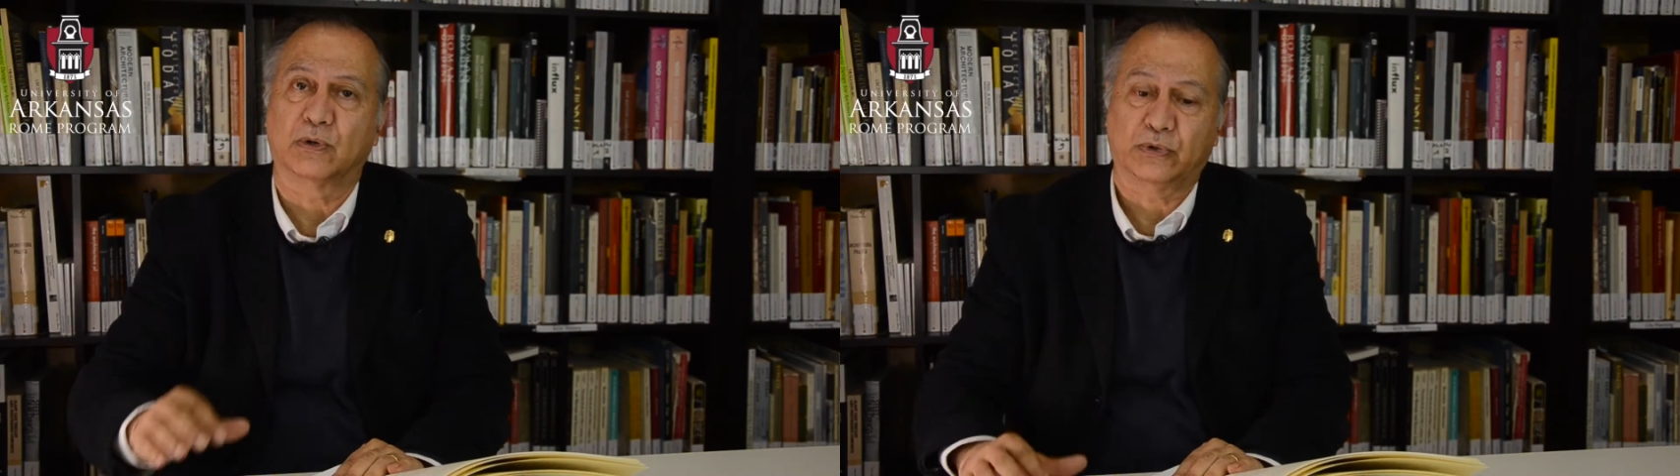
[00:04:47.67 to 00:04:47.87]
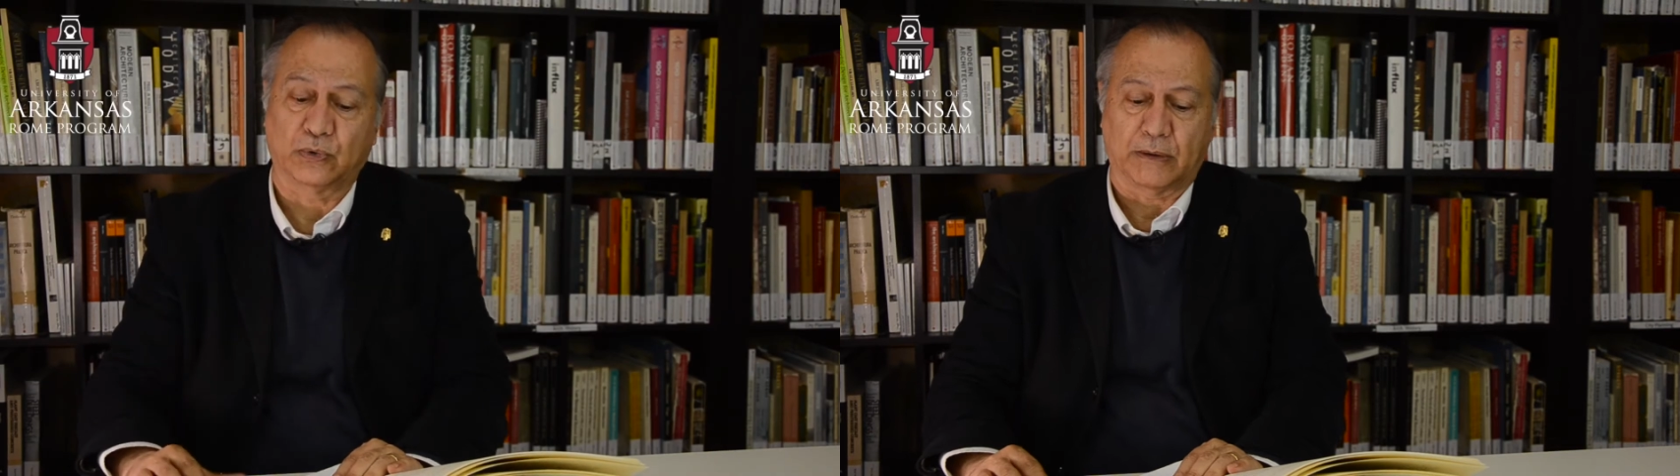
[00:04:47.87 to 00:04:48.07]

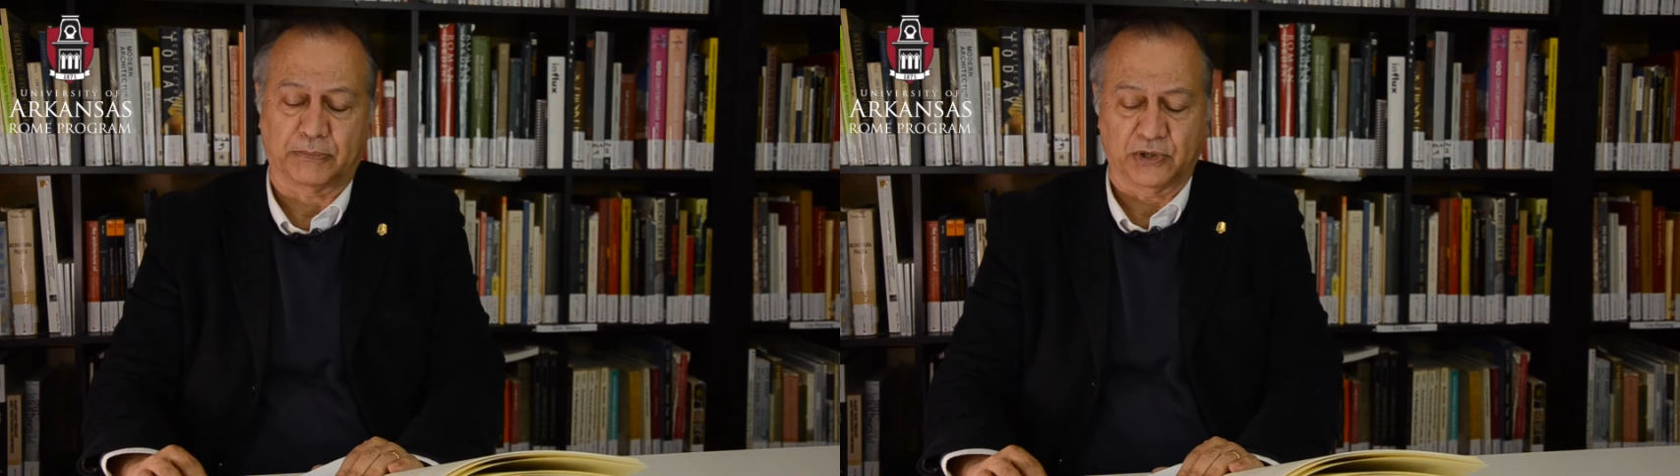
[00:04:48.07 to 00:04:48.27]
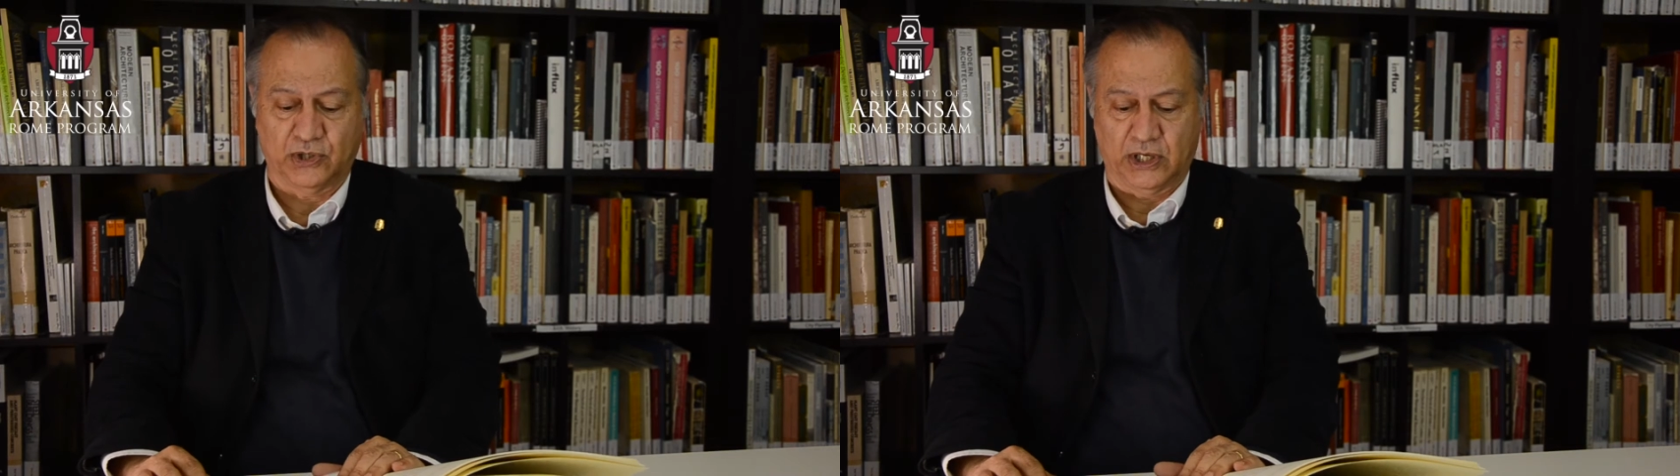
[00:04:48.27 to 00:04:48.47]
to
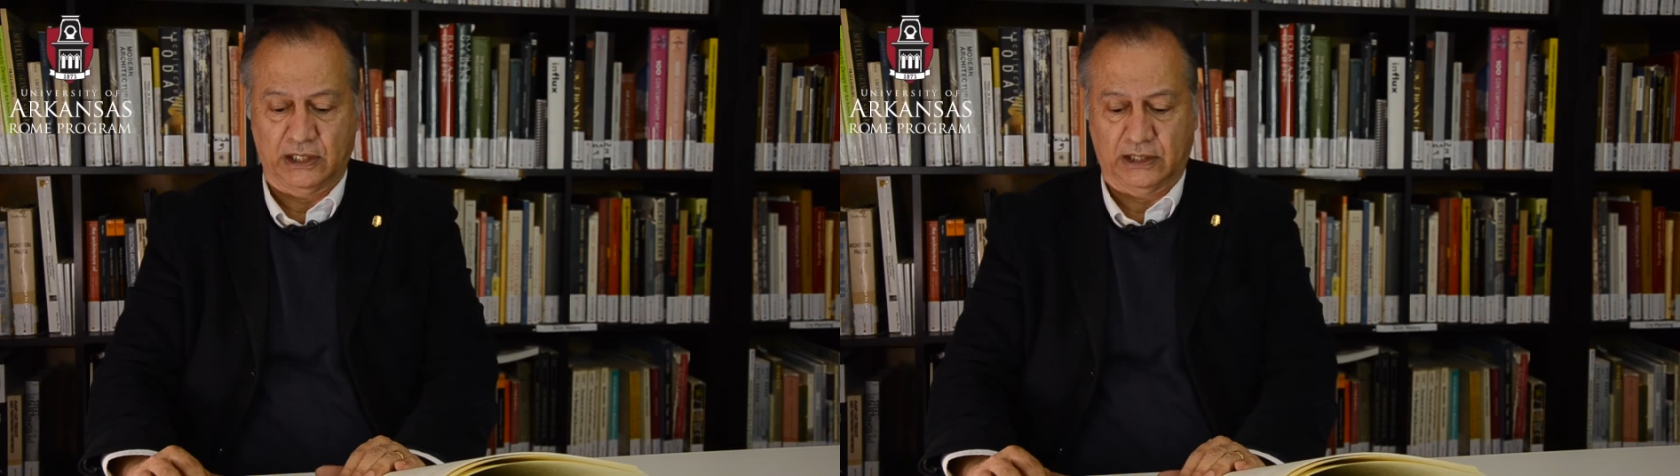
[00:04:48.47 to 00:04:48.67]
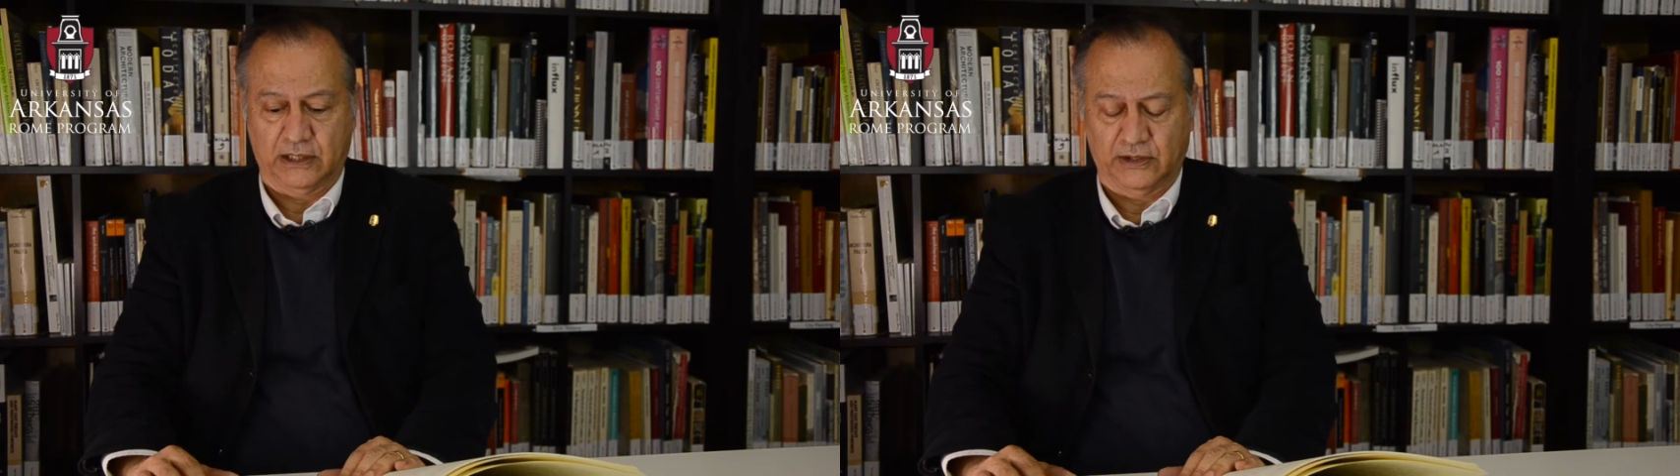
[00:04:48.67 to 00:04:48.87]

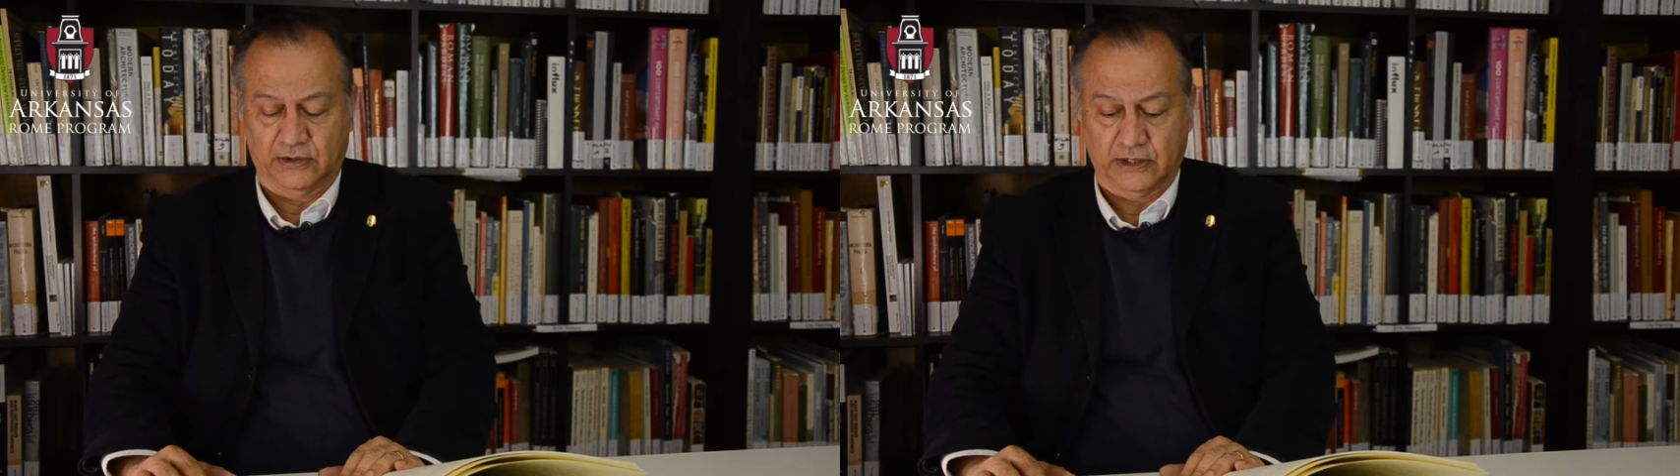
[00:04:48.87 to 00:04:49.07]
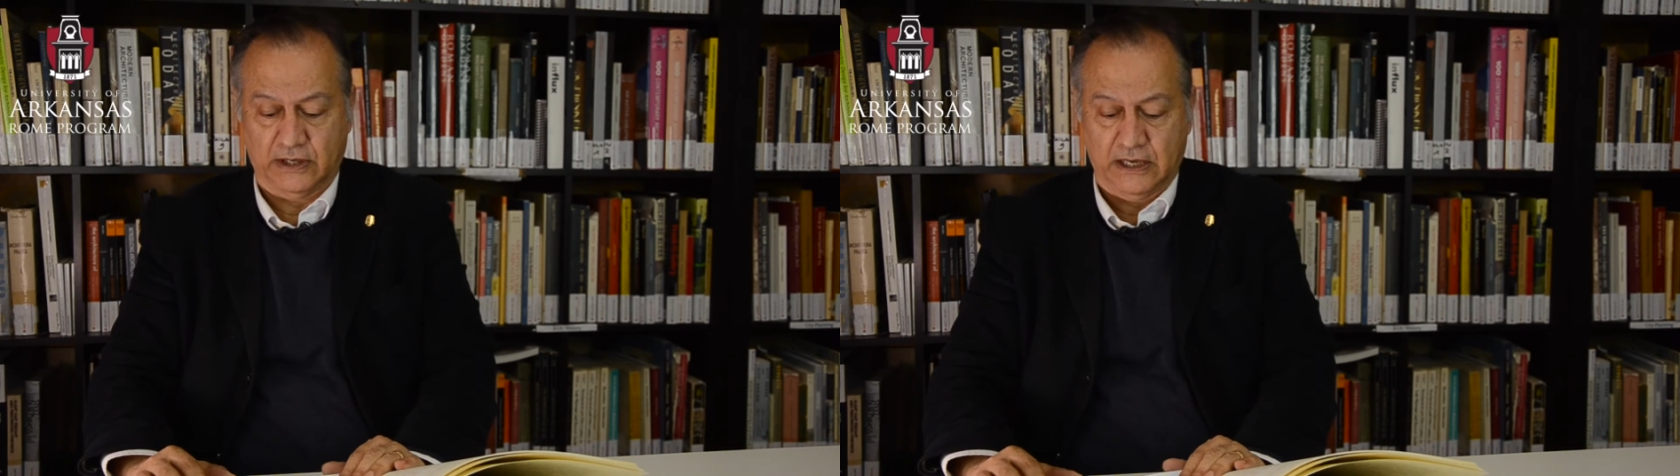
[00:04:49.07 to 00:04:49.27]
appreciate this,